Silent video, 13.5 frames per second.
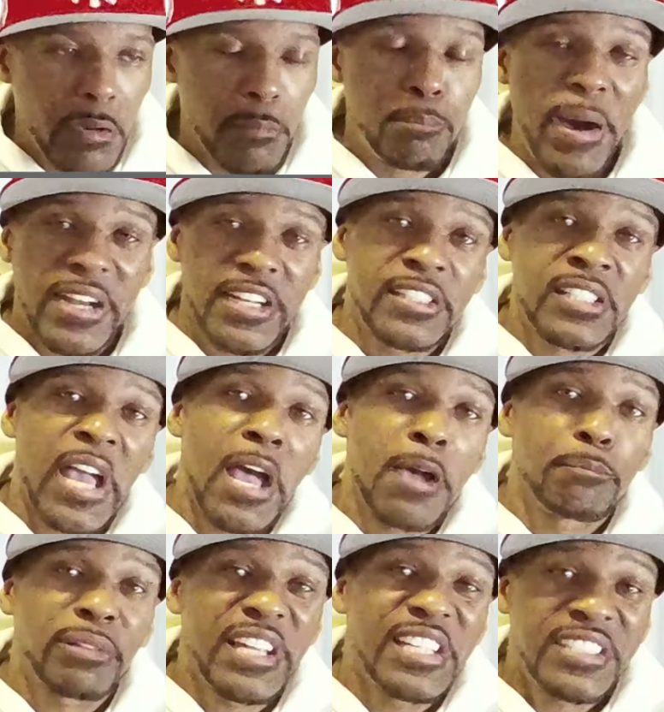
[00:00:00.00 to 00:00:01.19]
by the time
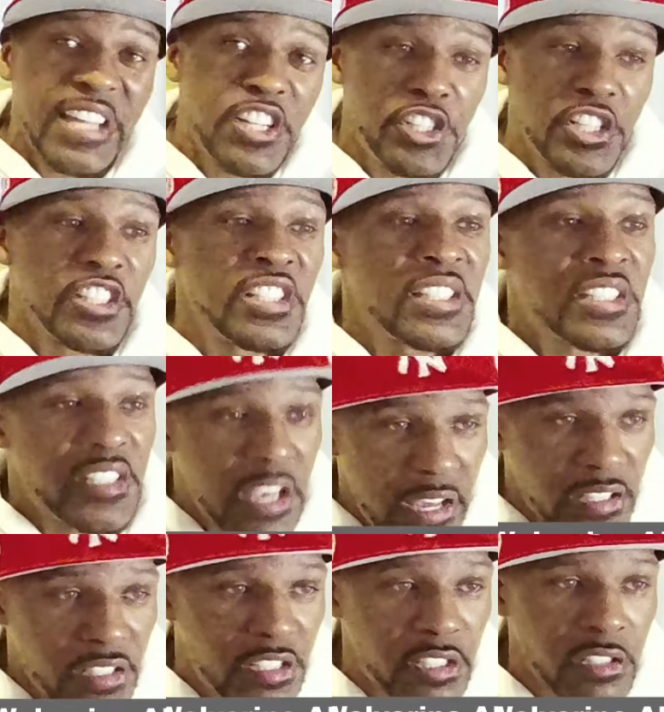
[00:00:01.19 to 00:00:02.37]
PlayStation
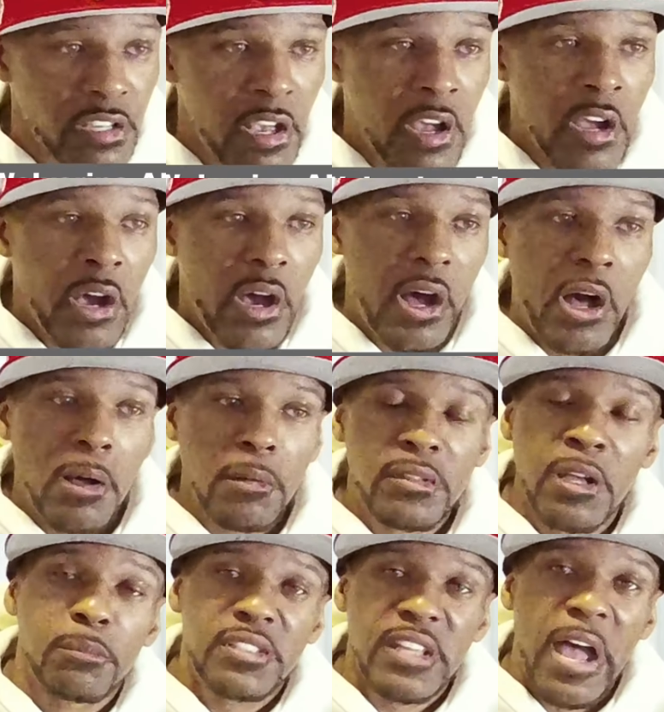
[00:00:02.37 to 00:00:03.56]
6 um,
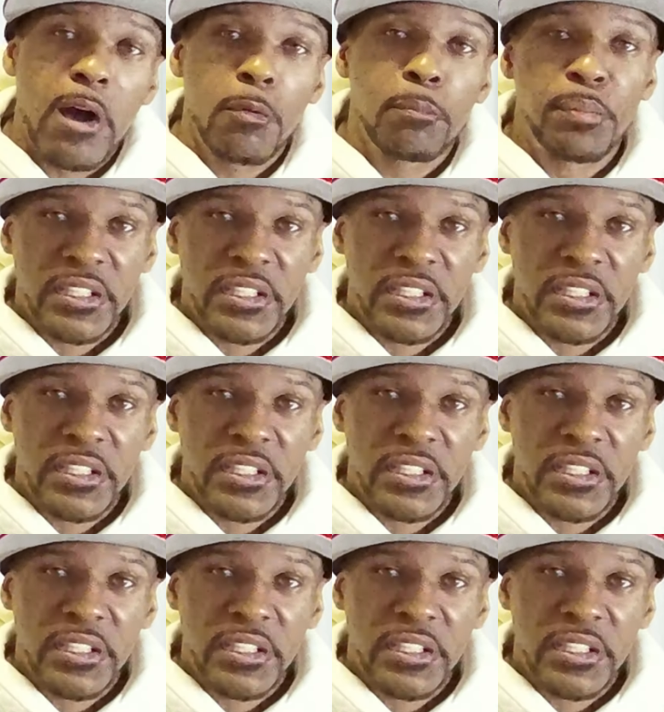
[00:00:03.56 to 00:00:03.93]
comes out.